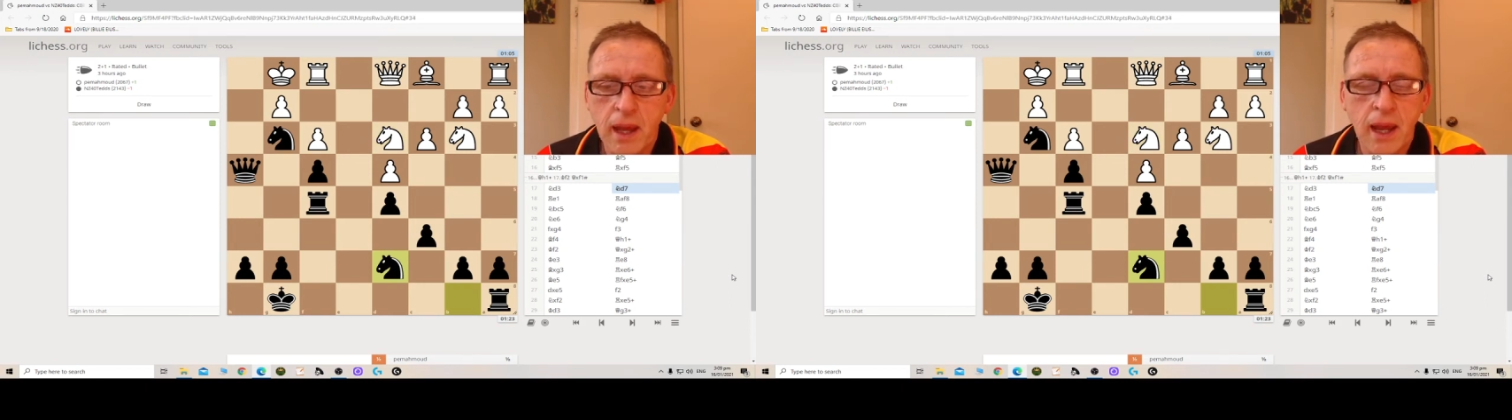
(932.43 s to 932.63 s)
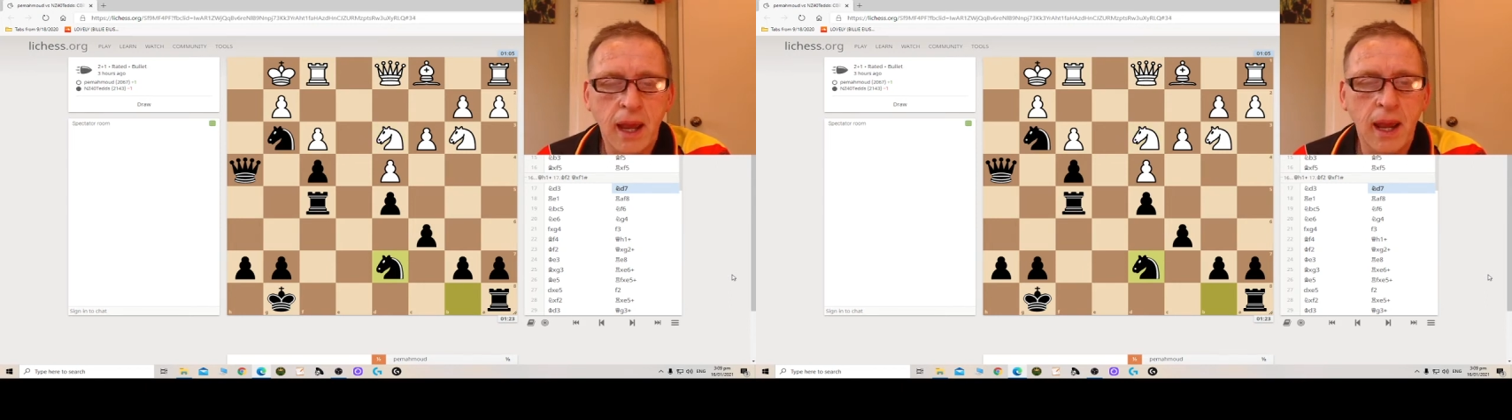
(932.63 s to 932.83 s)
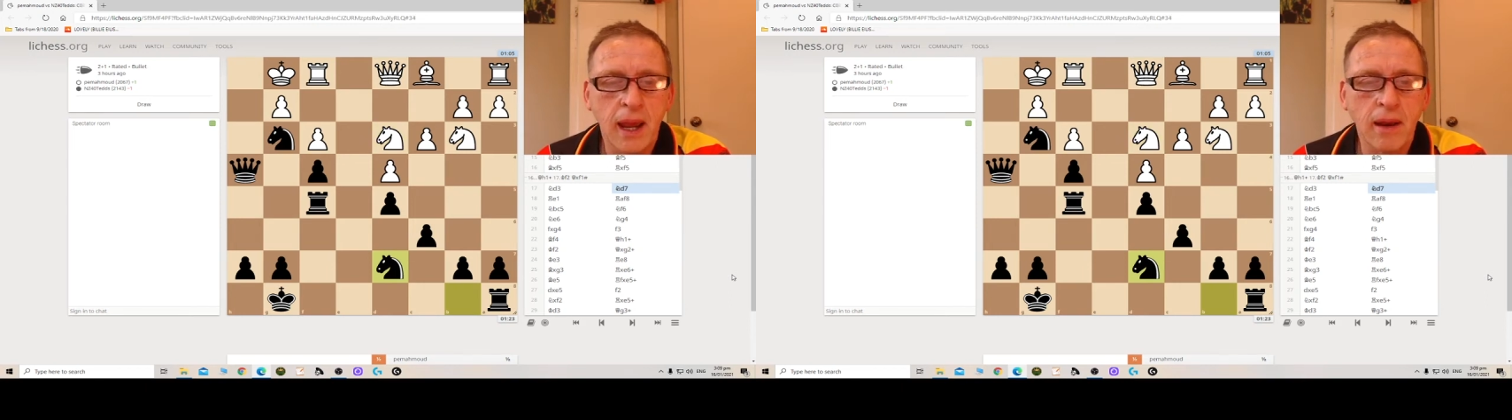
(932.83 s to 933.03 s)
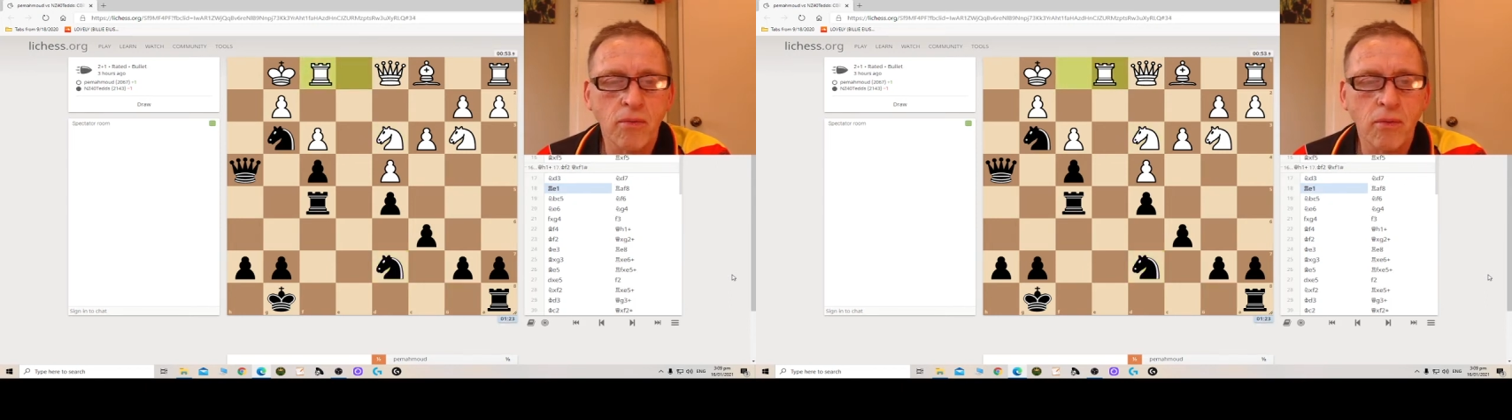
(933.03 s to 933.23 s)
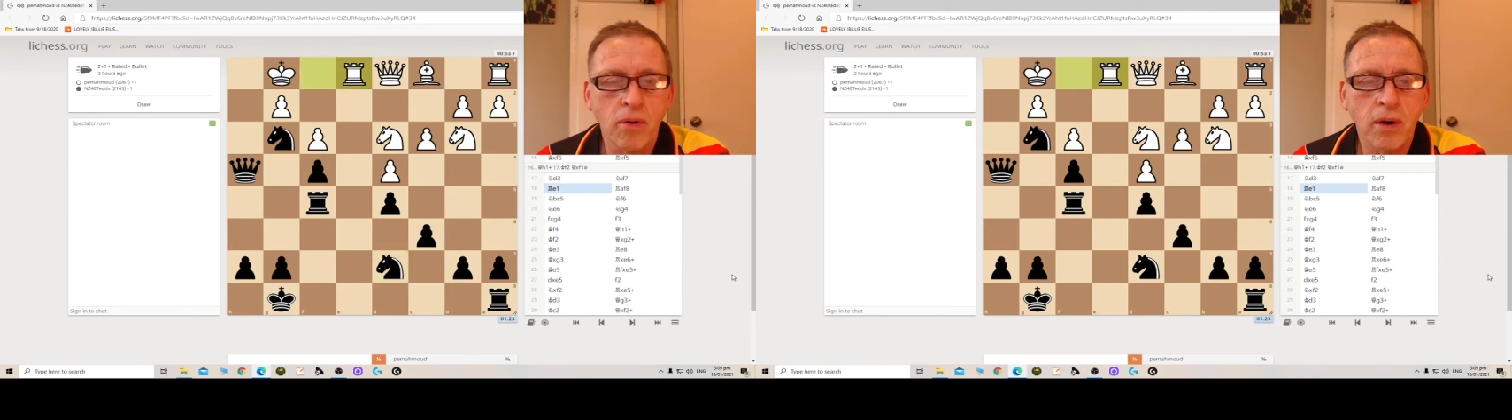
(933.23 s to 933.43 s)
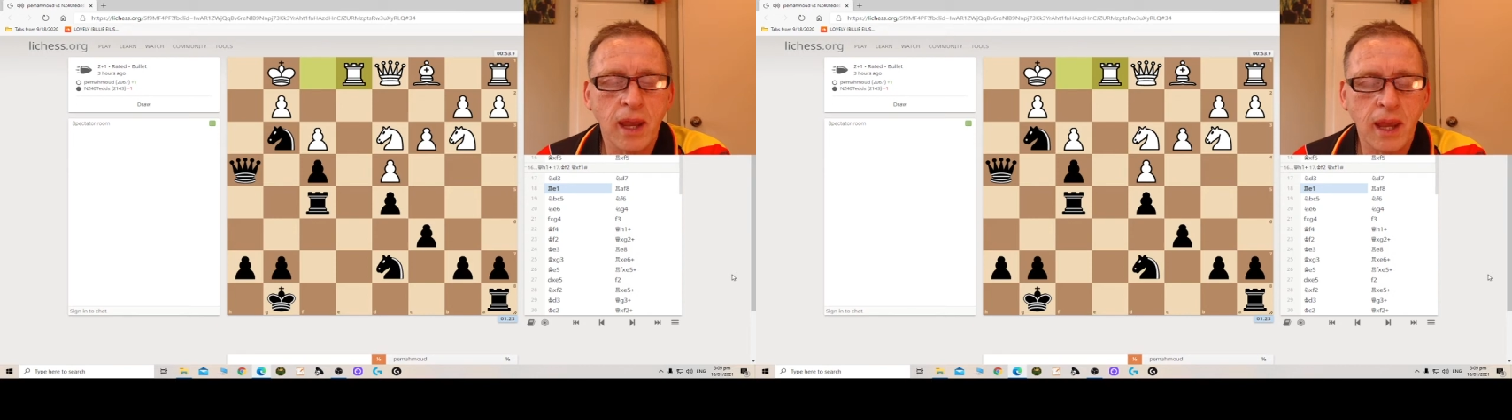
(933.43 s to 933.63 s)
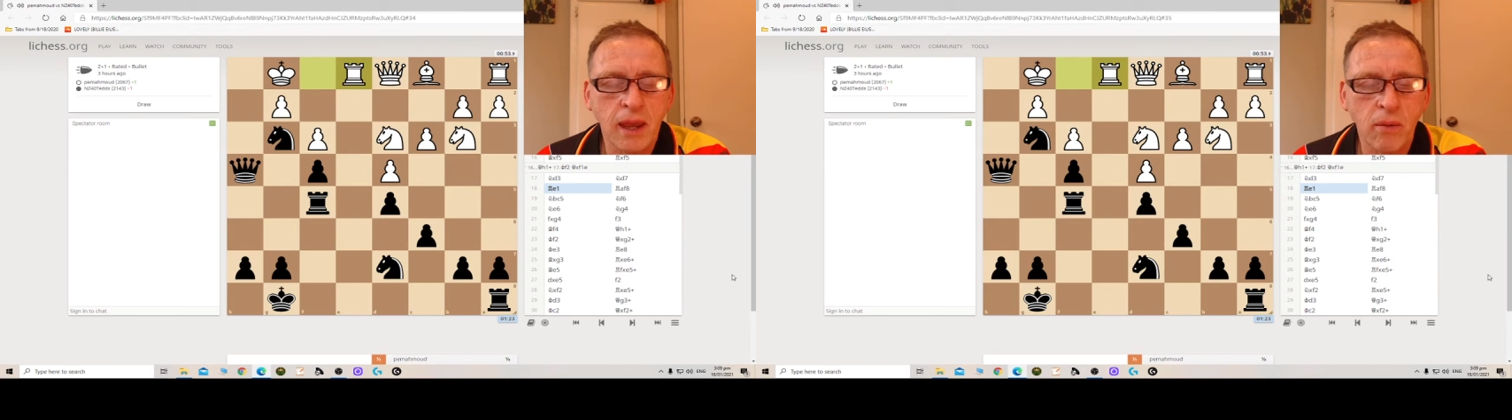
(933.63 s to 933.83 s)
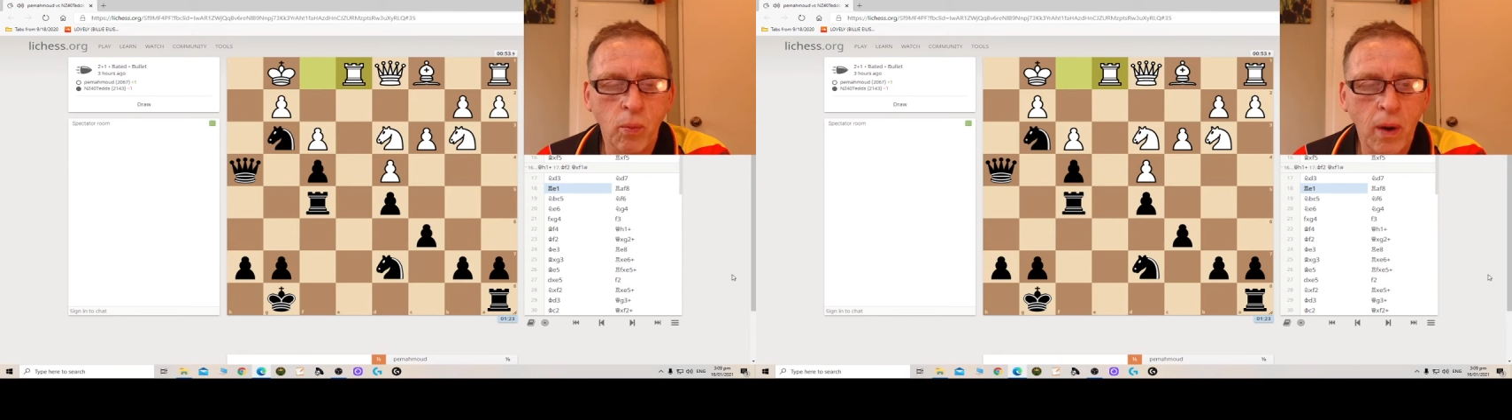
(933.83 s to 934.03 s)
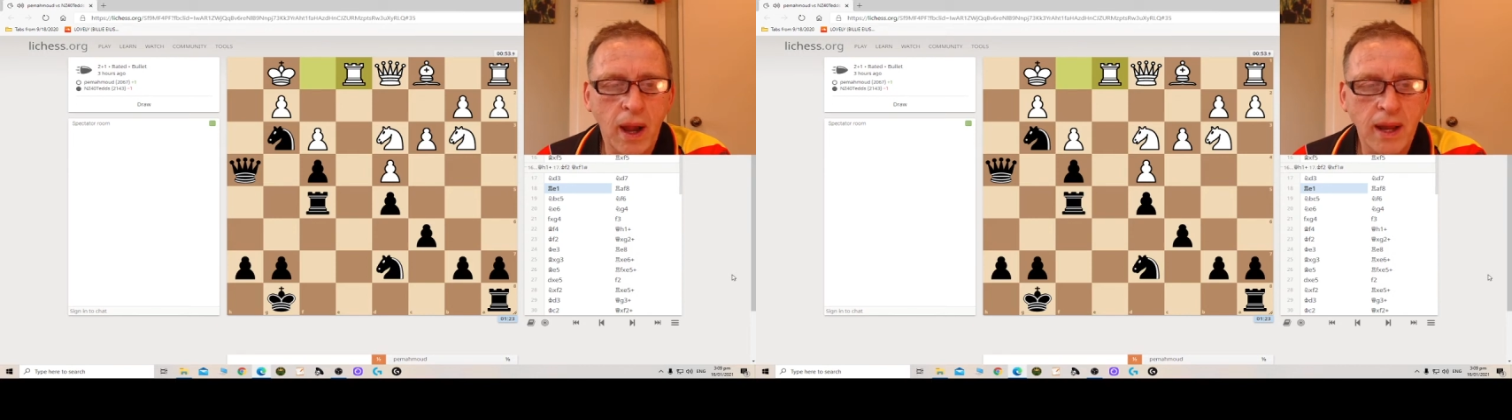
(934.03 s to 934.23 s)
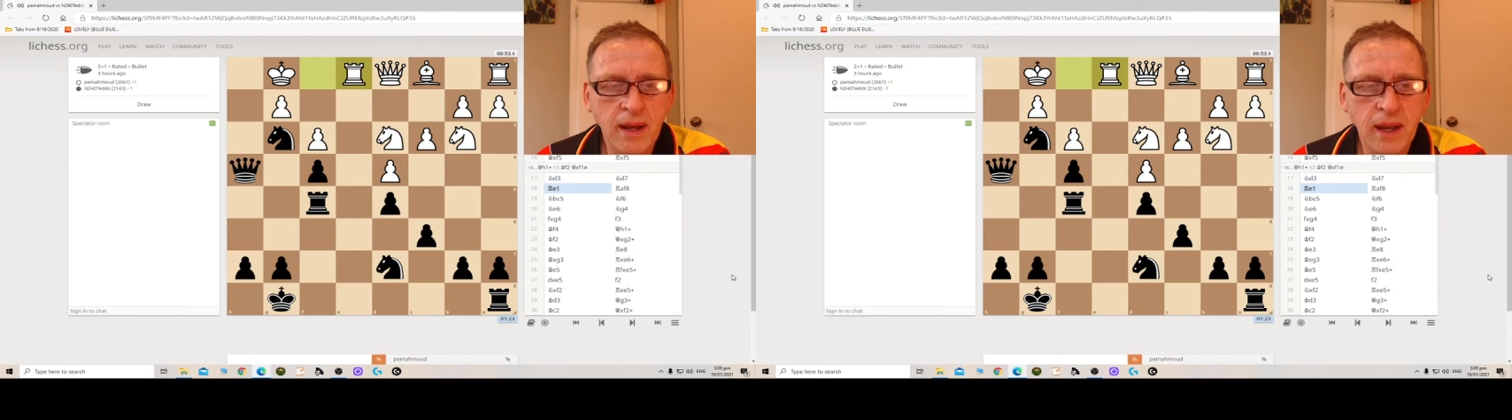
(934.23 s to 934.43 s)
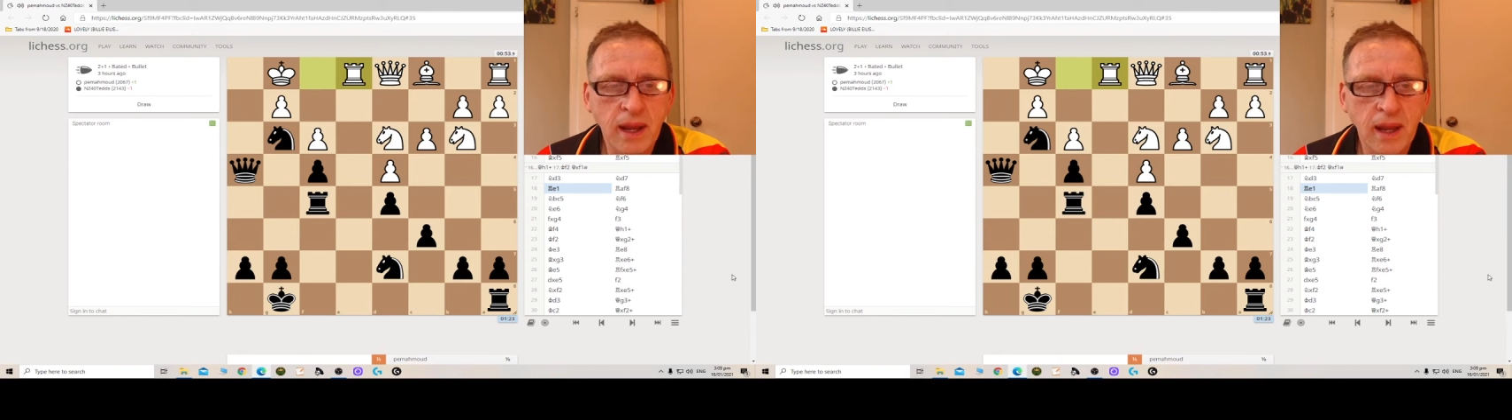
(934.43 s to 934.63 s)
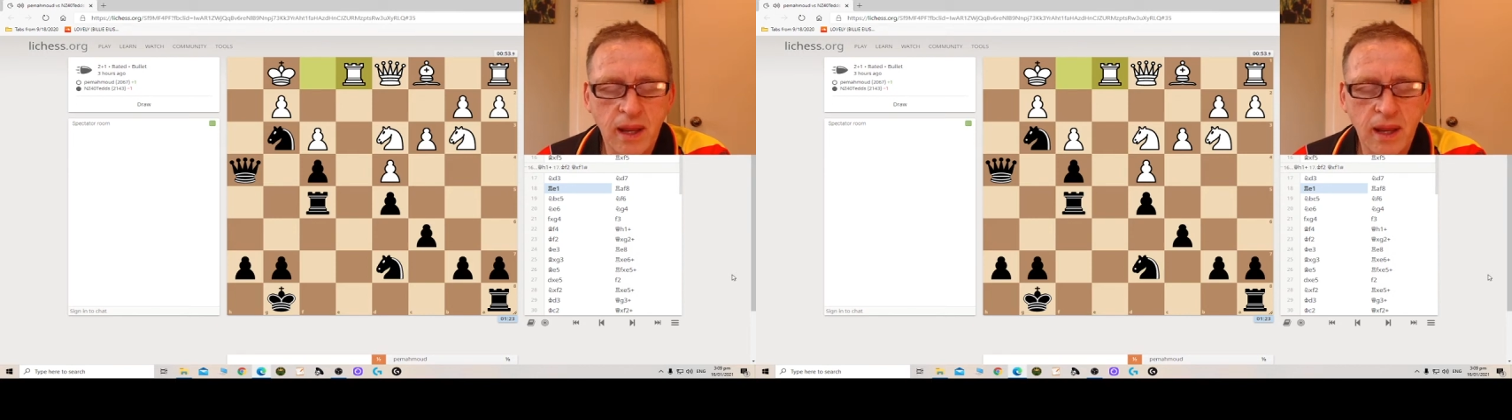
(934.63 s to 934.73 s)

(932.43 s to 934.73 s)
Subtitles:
and Rook E1.